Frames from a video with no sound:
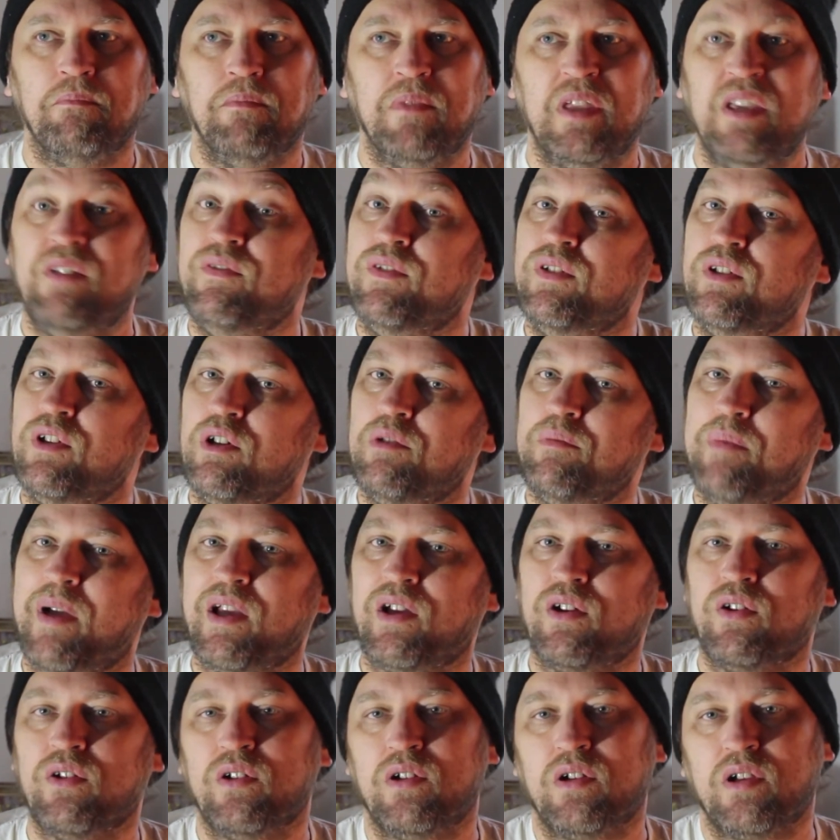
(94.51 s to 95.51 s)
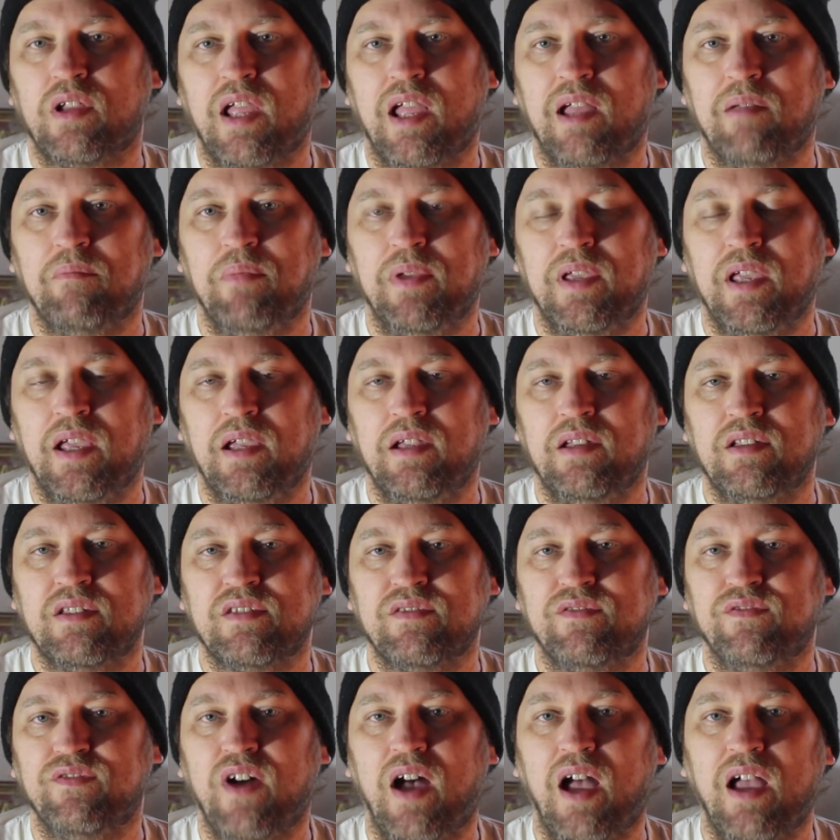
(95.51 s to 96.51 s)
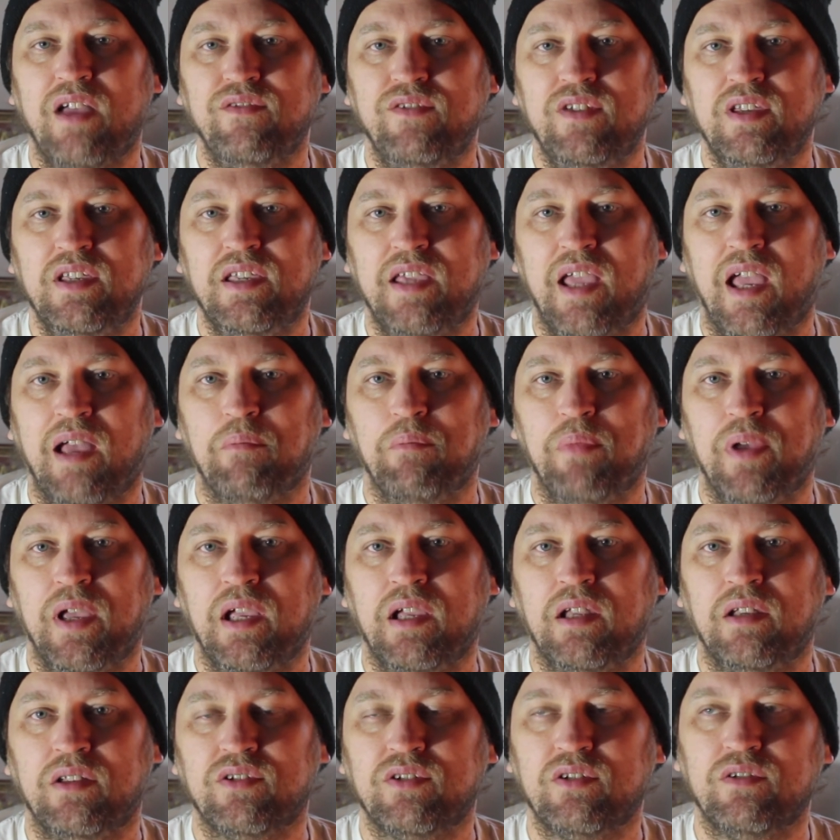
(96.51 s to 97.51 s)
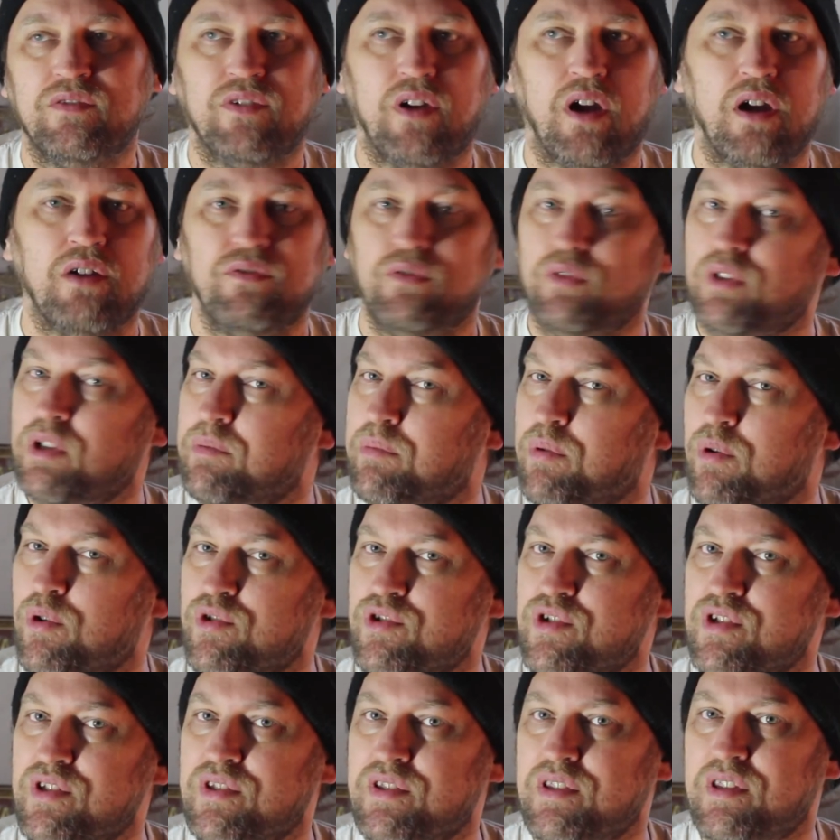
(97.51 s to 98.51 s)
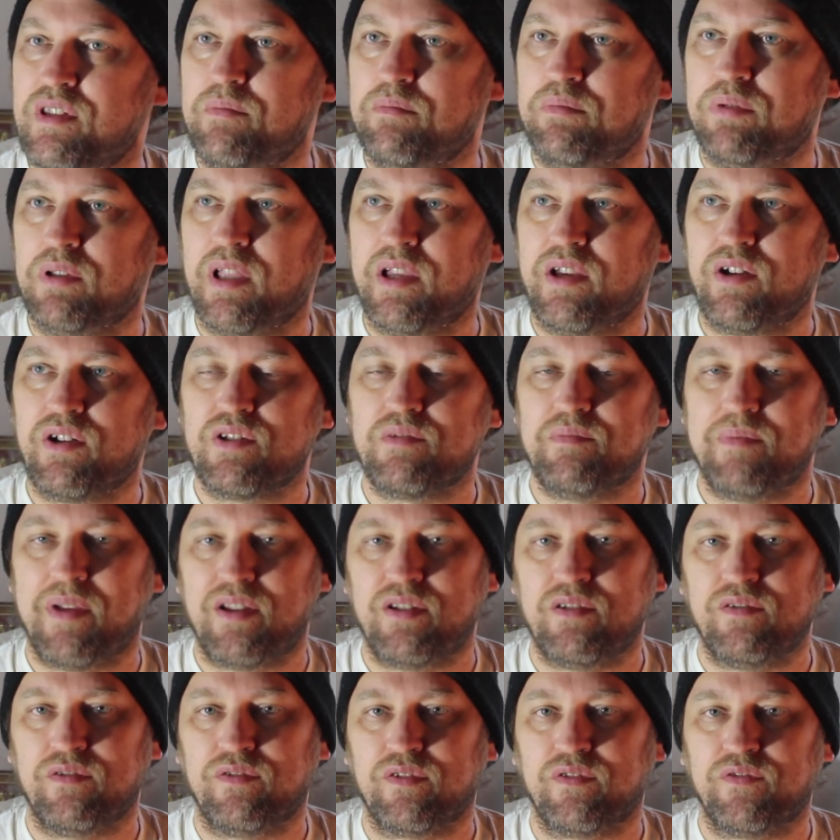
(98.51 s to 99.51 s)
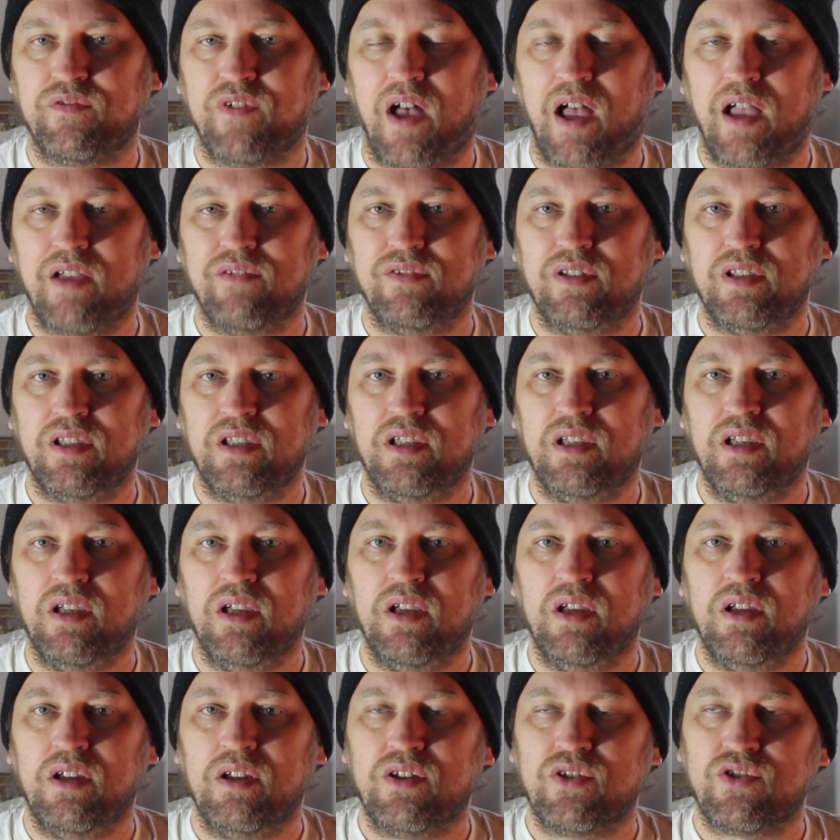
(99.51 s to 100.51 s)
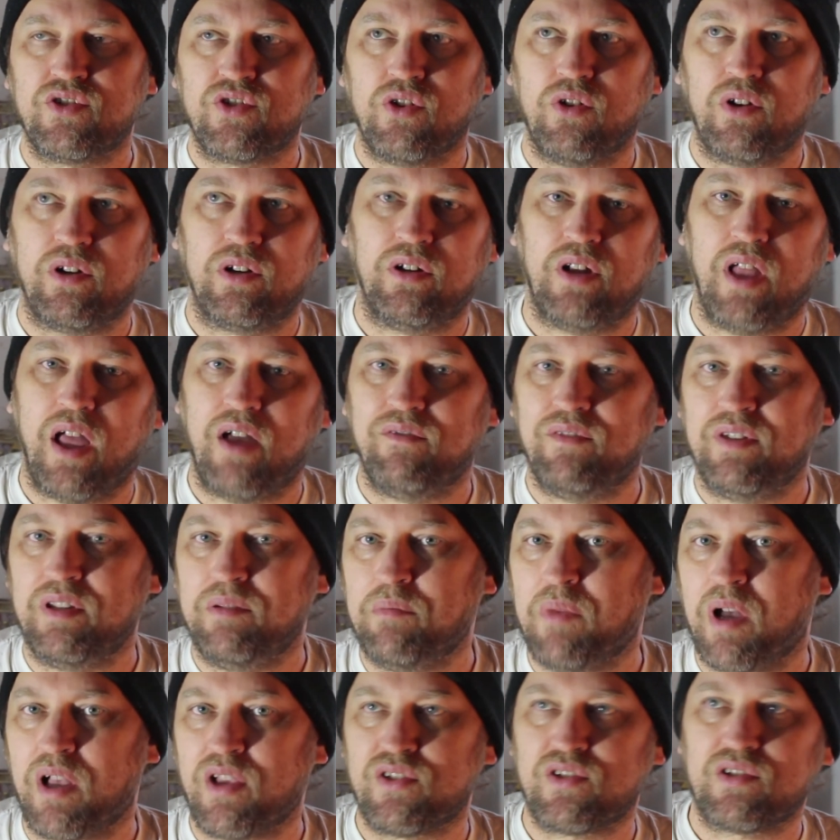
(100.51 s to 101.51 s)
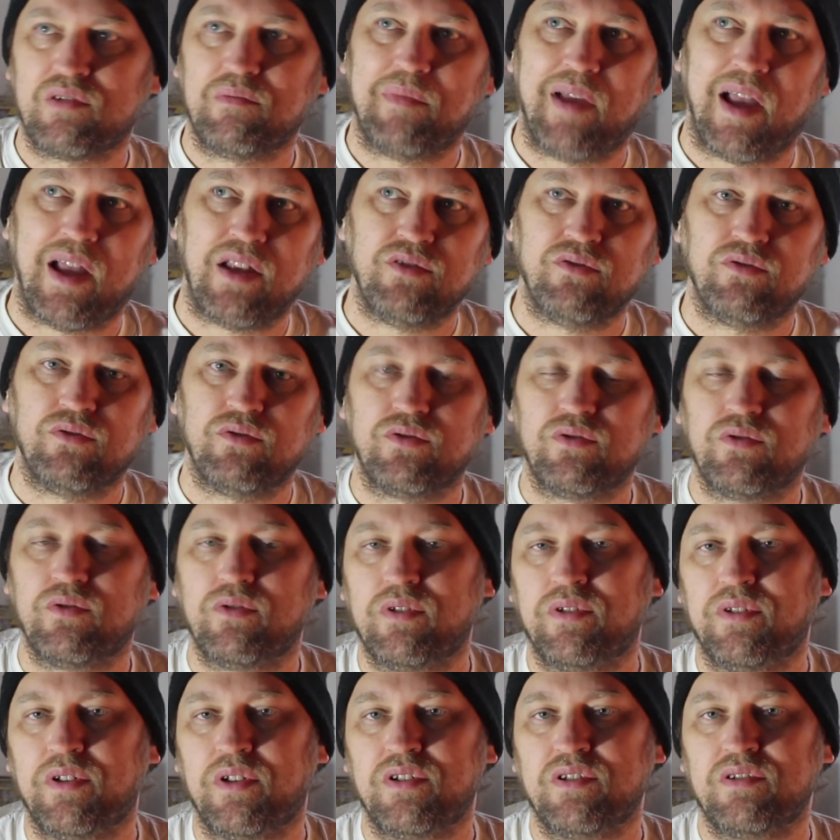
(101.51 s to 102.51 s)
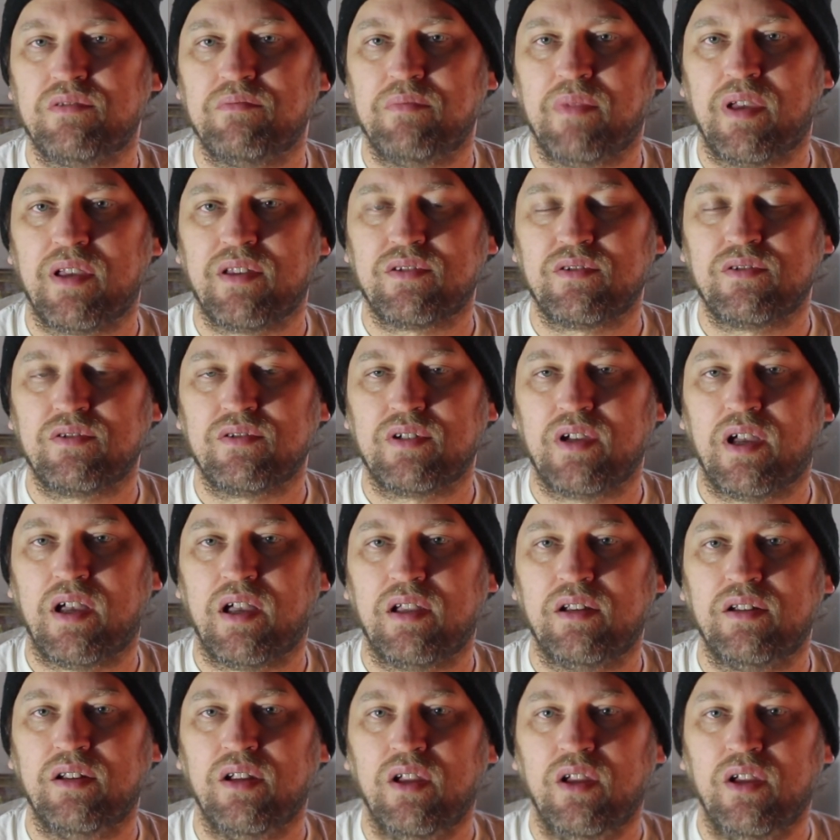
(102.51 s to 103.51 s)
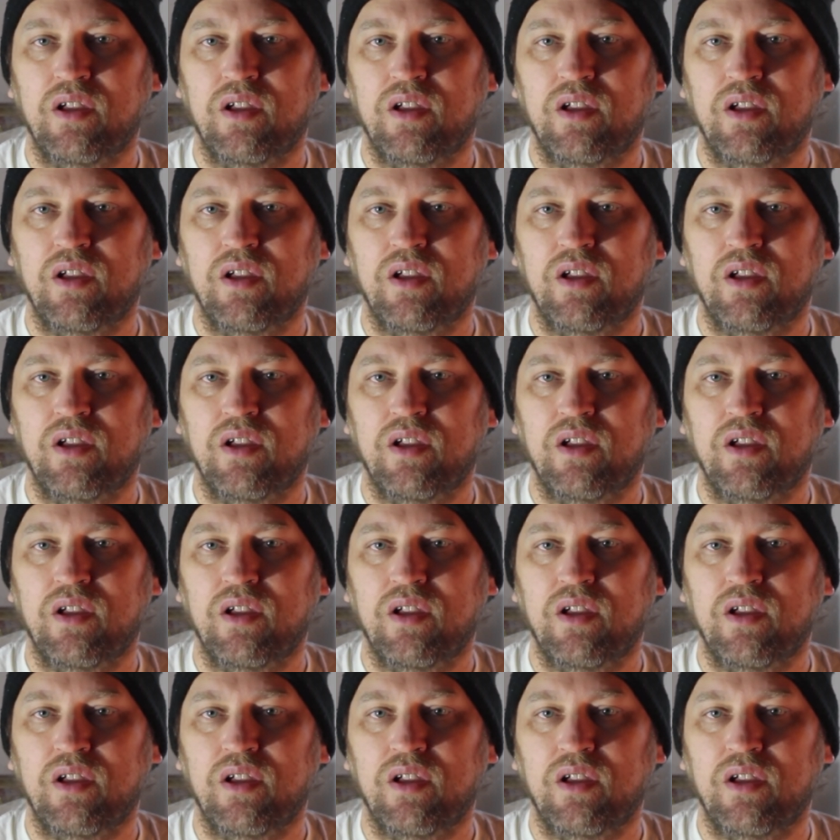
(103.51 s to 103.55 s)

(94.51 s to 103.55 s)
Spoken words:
Even though my current campaign is a 5e campaign, so far I've only purchased the Player's Manual for 5e, so I don't have any Monster Manuals or the Dungeon Master's Guide